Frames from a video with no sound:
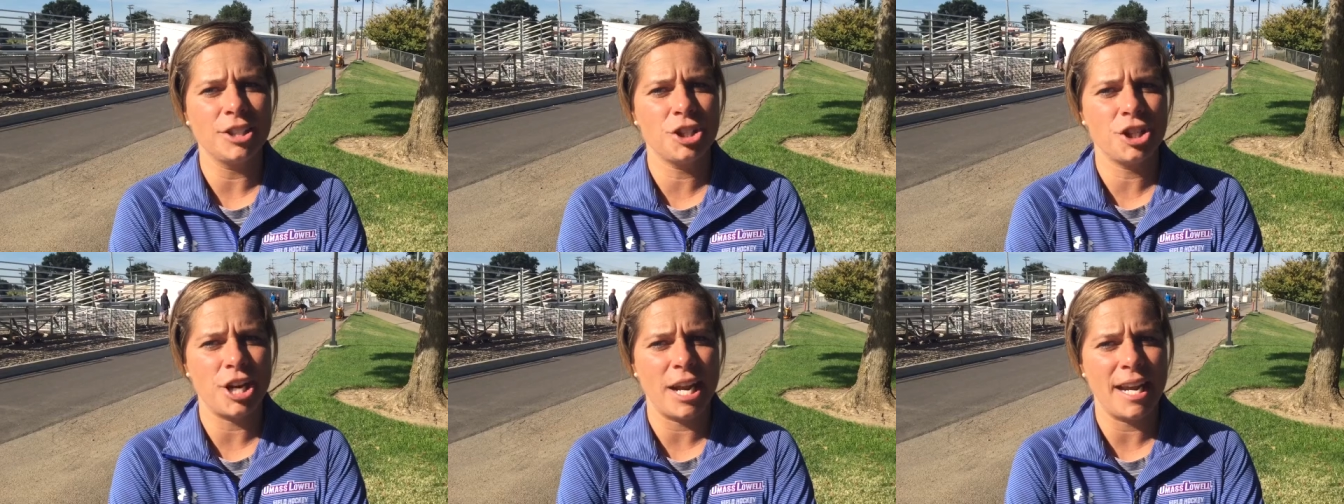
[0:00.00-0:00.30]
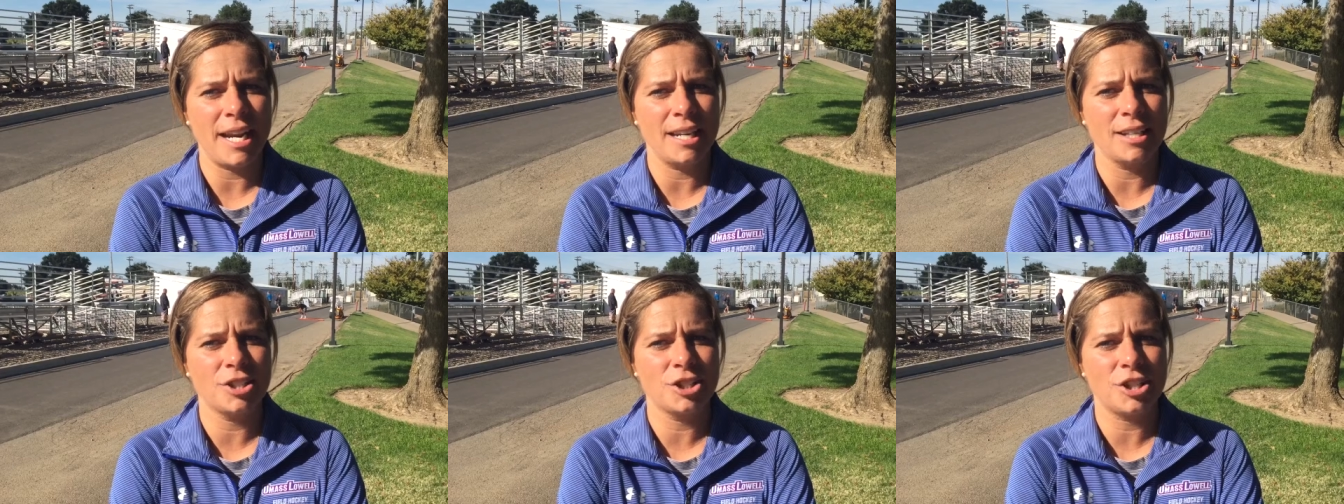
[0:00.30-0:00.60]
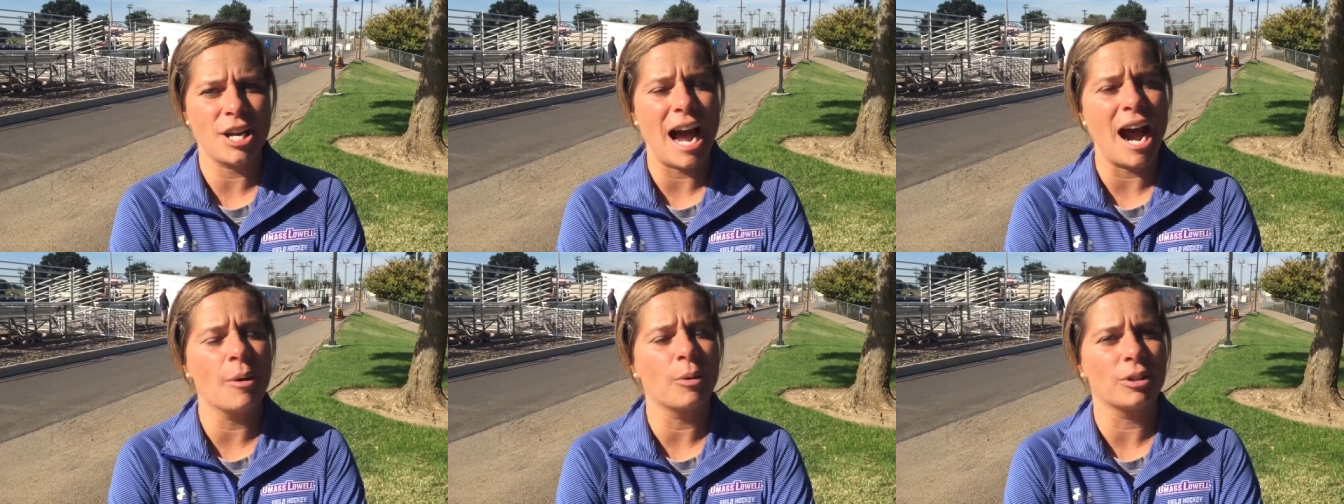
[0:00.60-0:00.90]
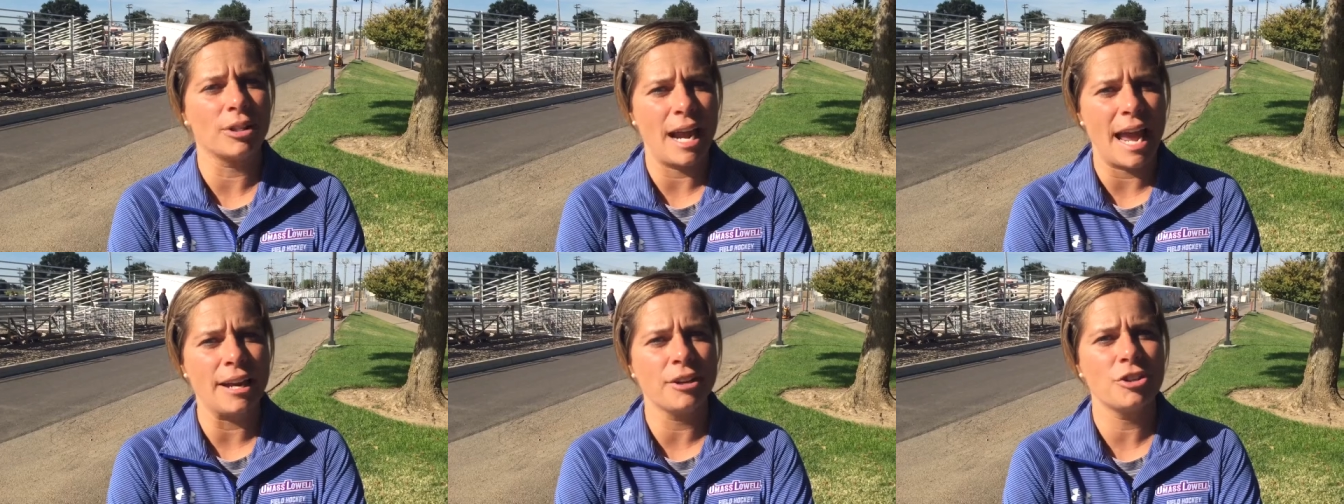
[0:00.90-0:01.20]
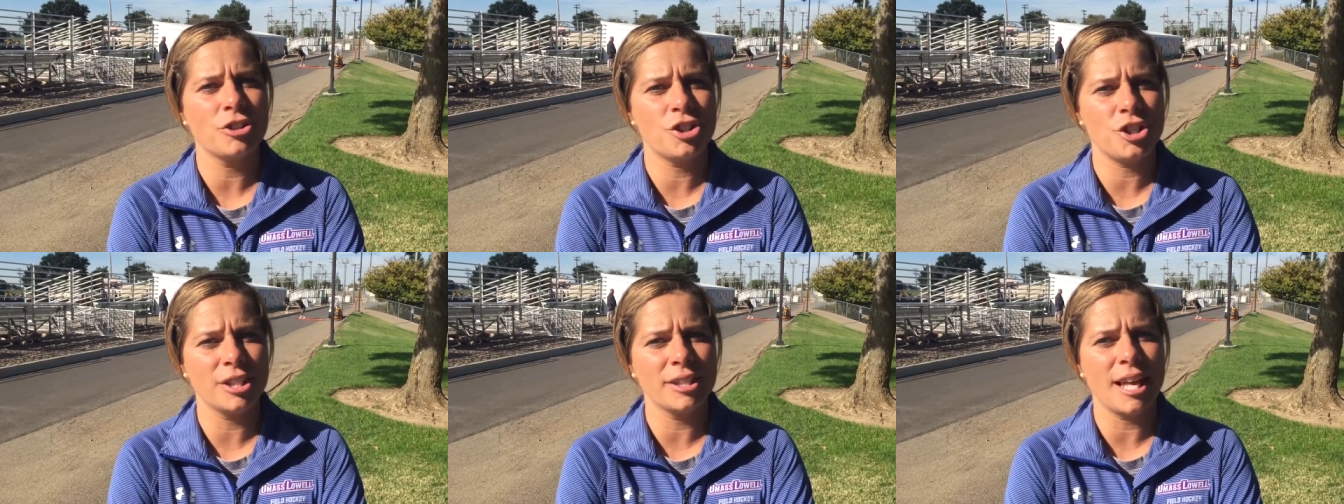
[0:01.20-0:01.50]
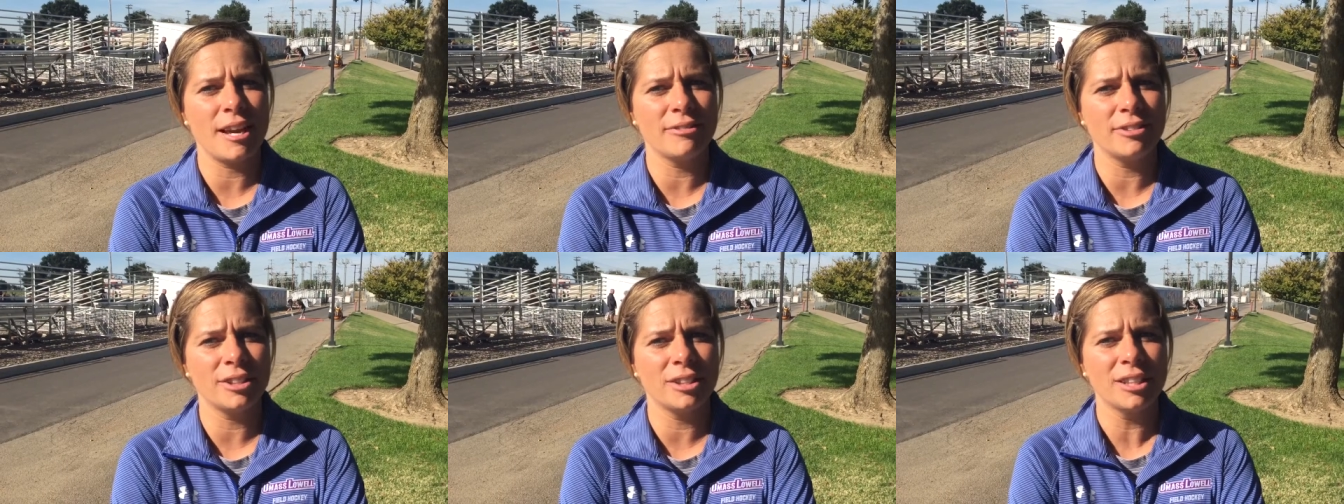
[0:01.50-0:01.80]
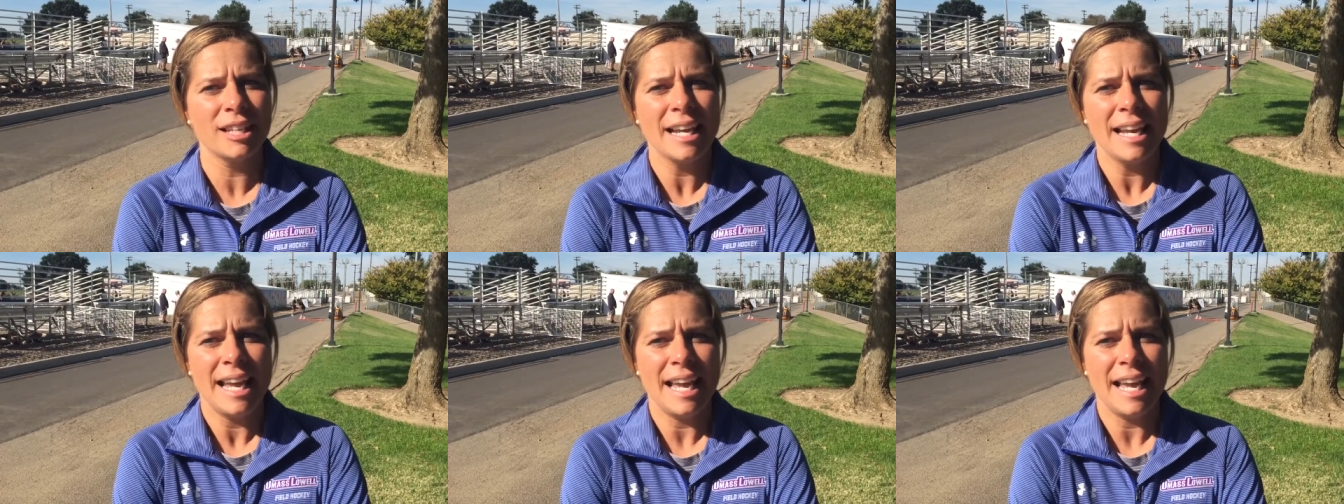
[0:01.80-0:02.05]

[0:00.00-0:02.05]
changed our energy level